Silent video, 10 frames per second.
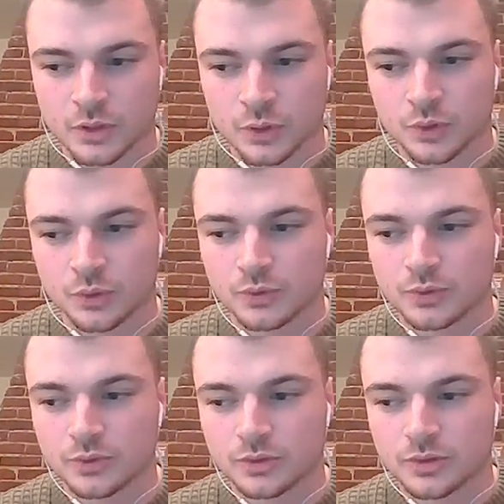you
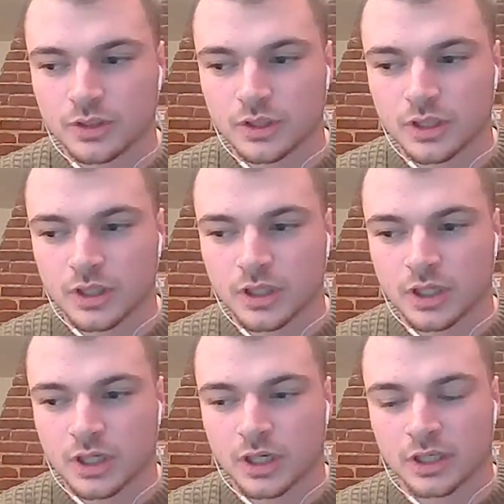
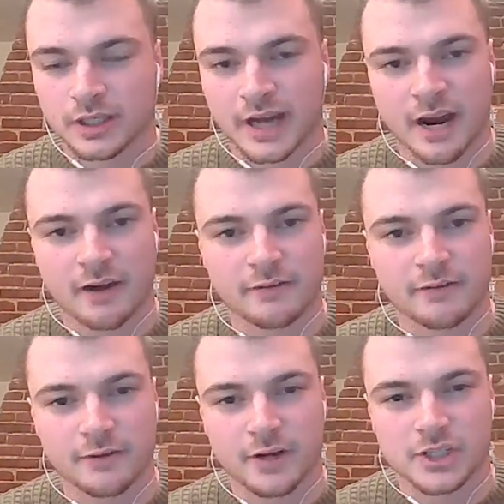can
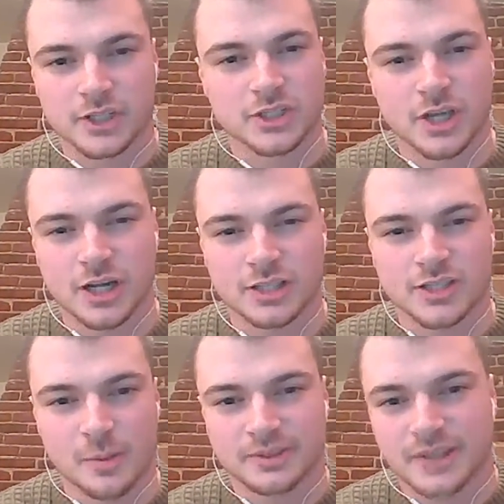have a certain
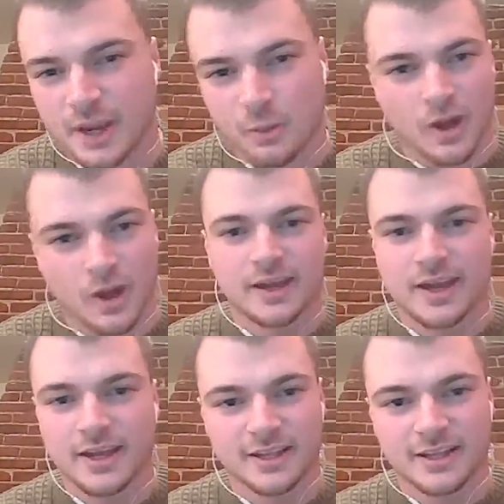type of day one
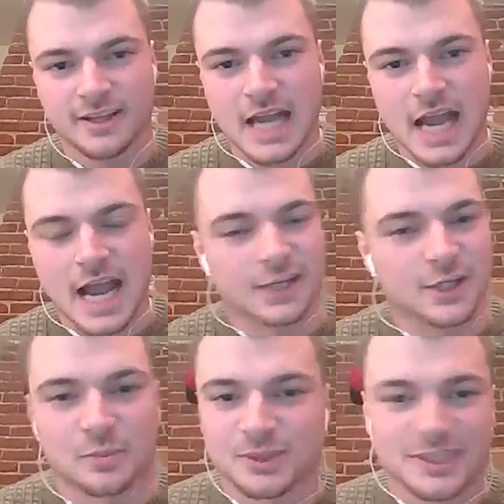day and
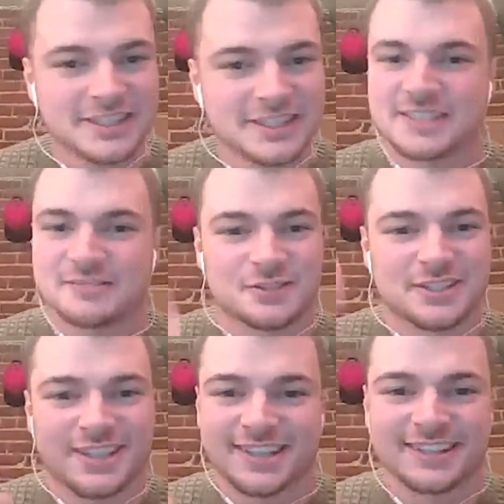a completely
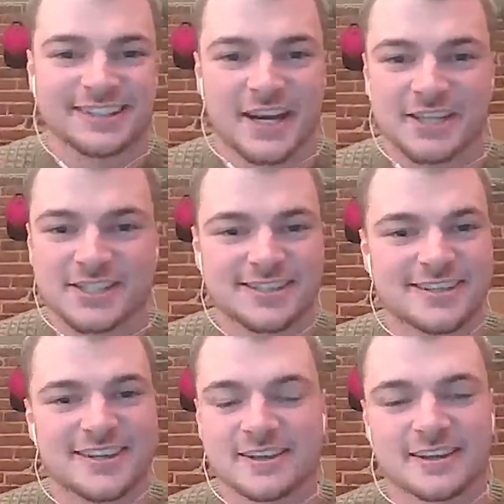different day the next.
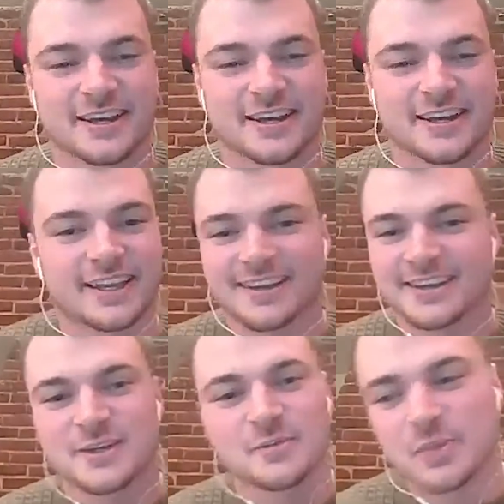Like it
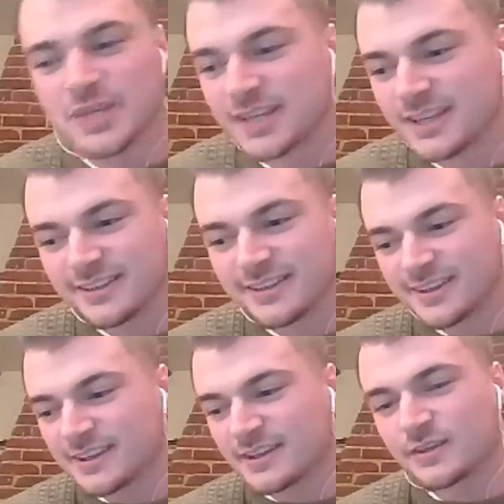can be
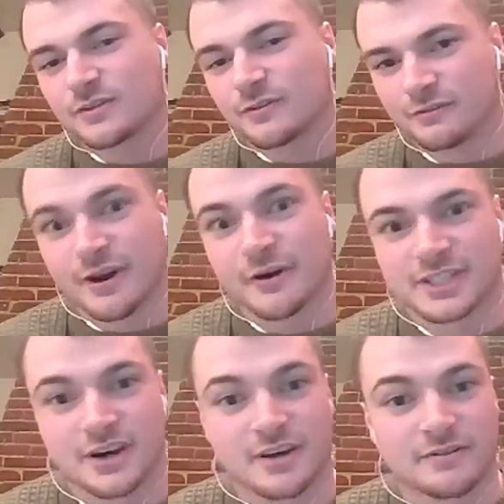very
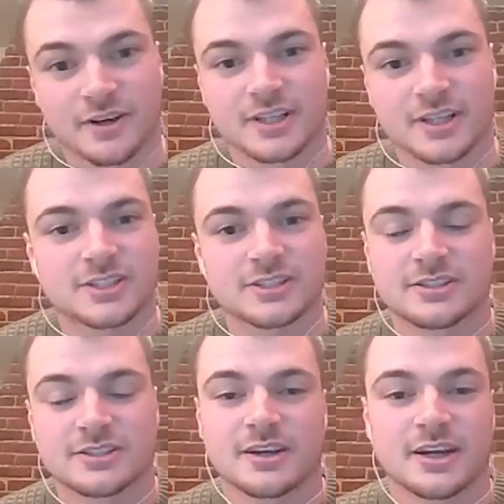diverse
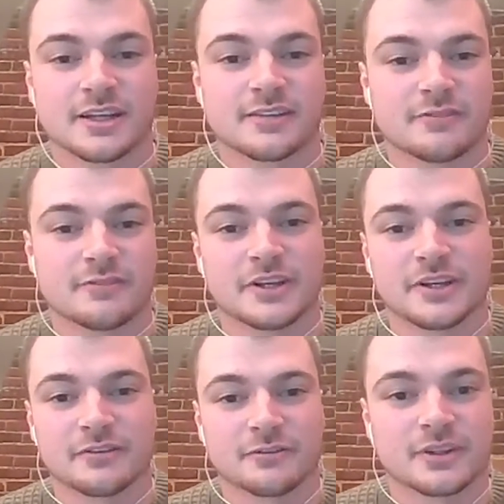and very
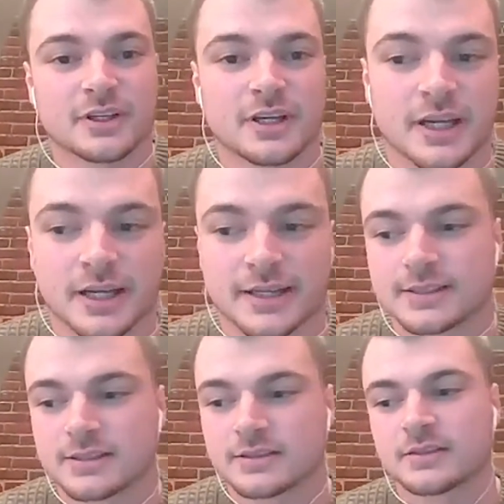different,
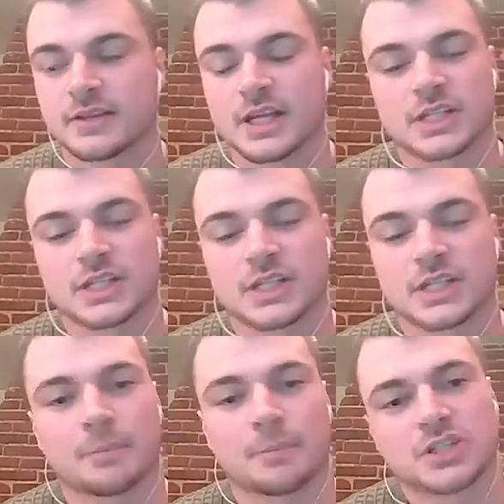and there's a
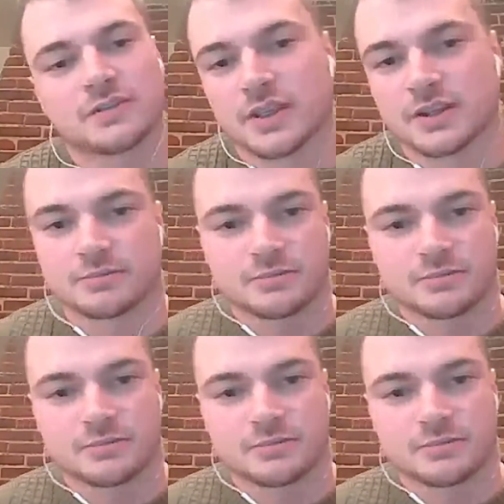bunch of other